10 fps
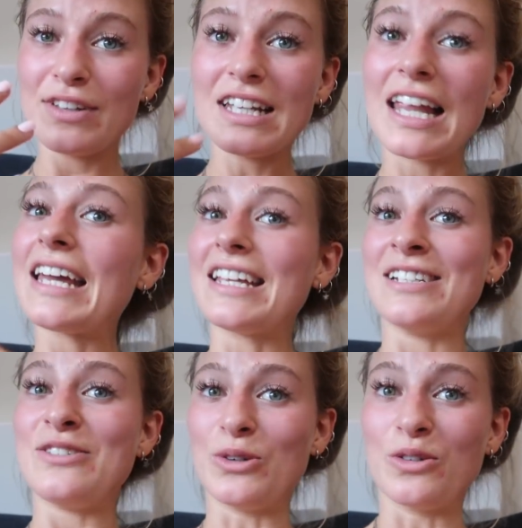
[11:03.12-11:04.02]
feel like an
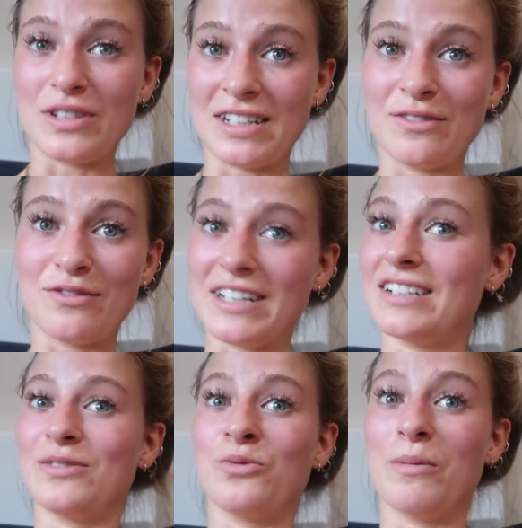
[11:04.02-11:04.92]
endorphin
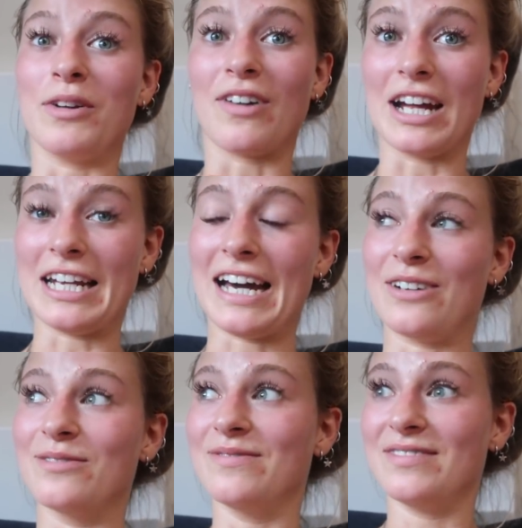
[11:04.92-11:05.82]
filled woman right
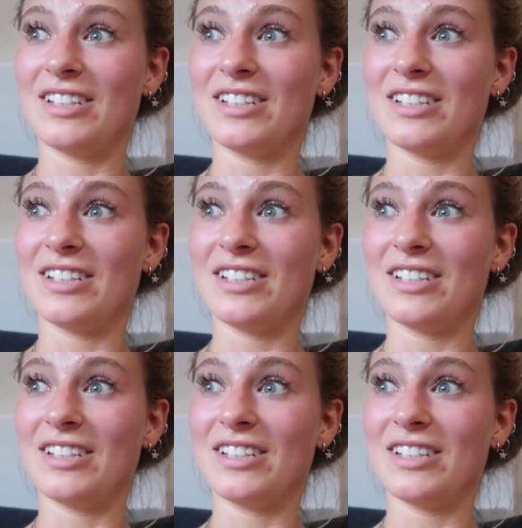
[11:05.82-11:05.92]
now.